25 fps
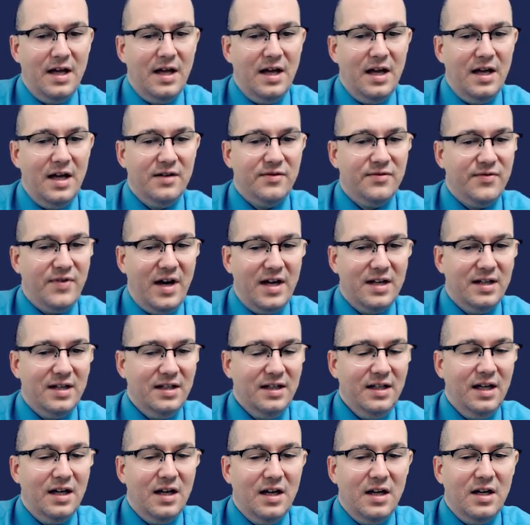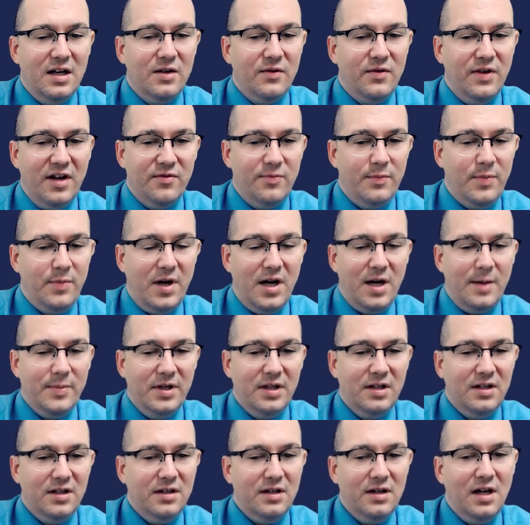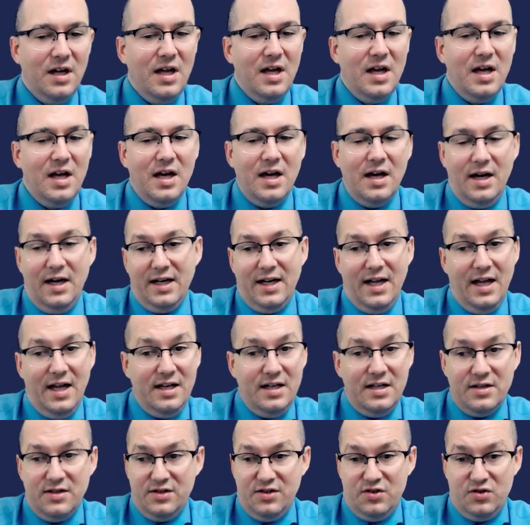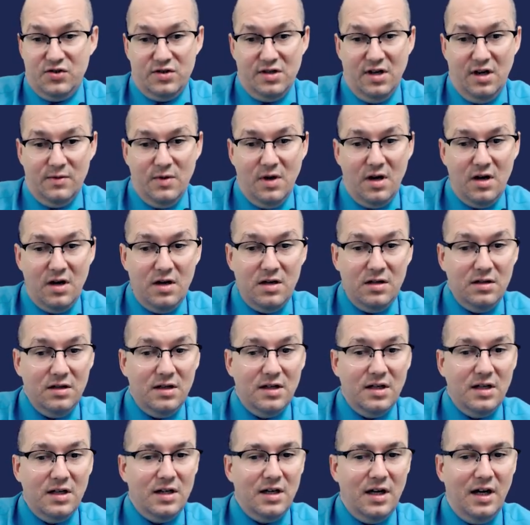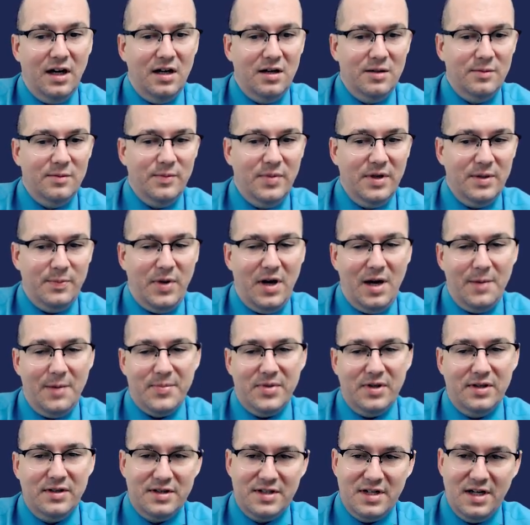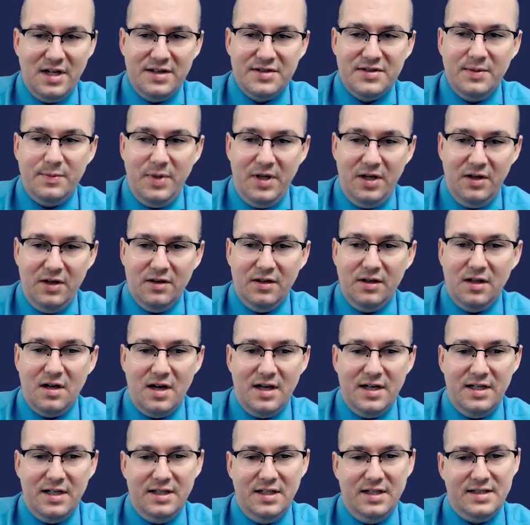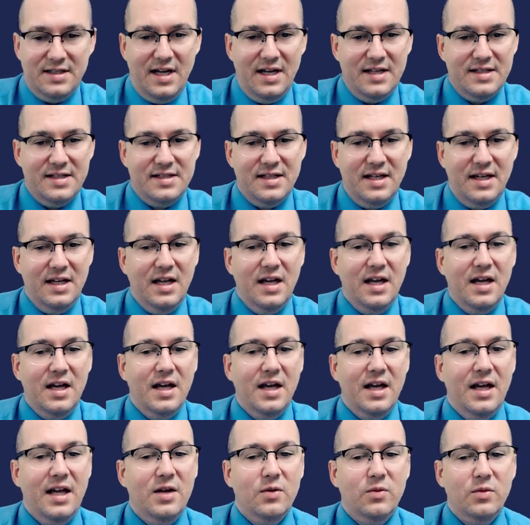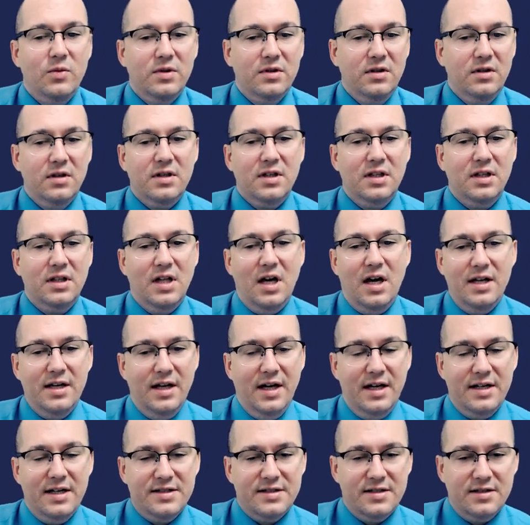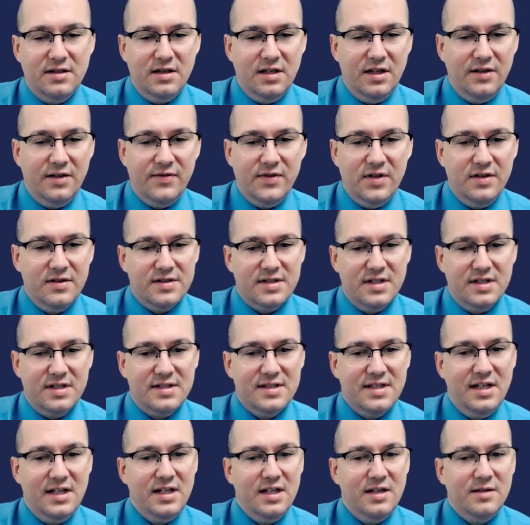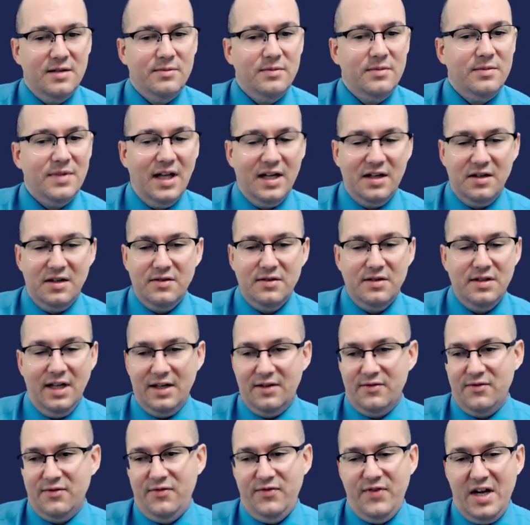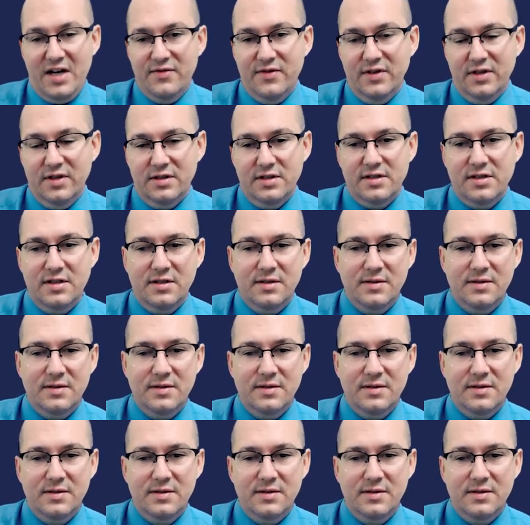And finally, we have popular. Again, it's not wrong, but popular does appear a lot in this essay. It would look a lot nicer if you used a synonym like favored.